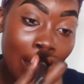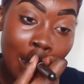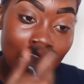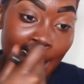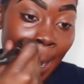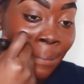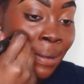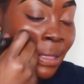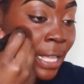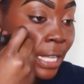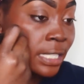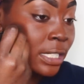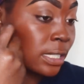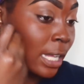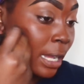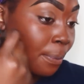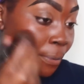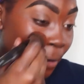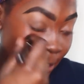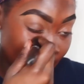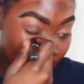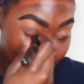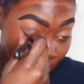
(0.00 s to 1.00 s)
cream products
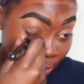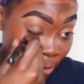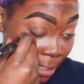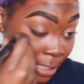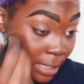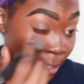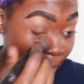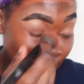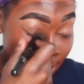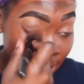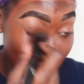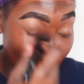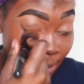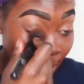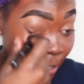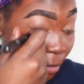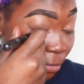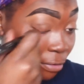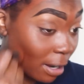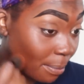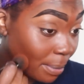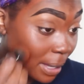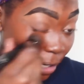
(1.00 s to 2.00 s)
because it blends it out
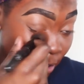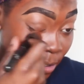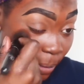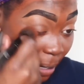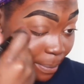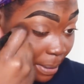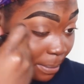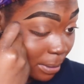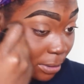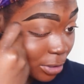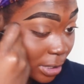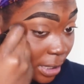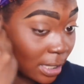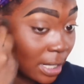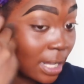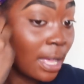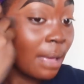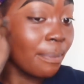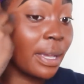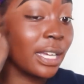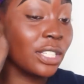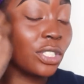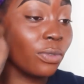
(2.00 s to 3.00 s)
really nice and
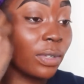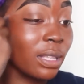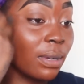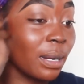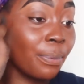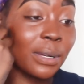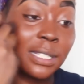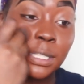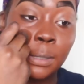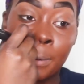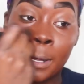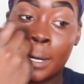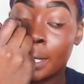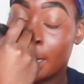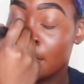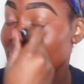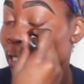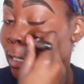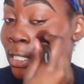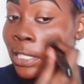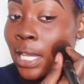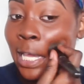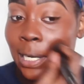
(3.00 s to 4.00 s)
gives it an almost
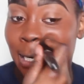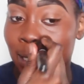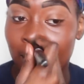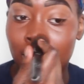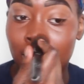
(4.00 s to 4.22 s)
airbrush